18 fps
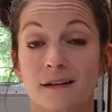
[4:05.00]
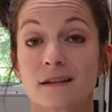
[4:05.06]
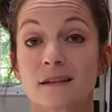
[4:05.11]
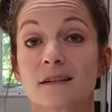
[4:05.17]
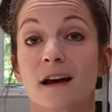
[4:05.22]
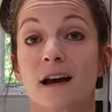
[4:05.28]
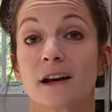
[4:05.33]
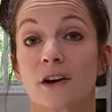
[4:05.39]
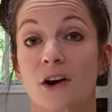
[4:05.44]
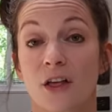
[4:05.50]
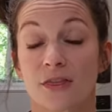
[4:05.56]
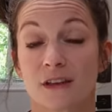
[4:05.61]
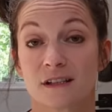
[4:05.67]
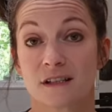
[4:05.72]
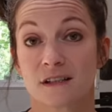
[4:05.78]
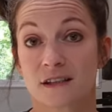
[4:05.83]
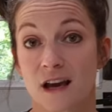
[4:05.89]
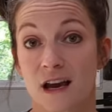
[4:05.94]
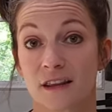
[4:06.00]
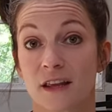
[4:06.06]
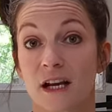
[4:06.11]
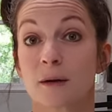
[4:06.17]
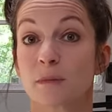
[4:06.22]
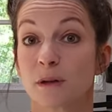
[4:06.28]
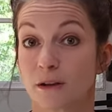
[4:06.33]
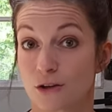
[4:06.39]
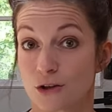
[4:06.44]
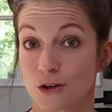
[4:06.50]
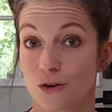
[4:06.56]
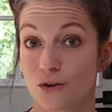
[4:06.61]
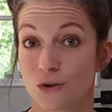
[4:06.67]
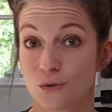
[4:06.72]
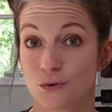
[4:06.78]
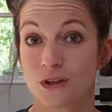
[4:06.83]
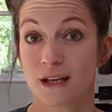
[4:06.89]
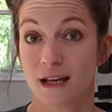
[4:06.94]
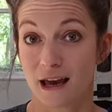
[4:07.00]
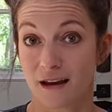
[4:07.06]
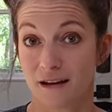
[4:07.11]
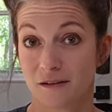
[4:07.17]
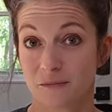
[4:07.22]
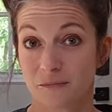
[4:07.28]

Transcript: decided on the design that I'm going to show you today.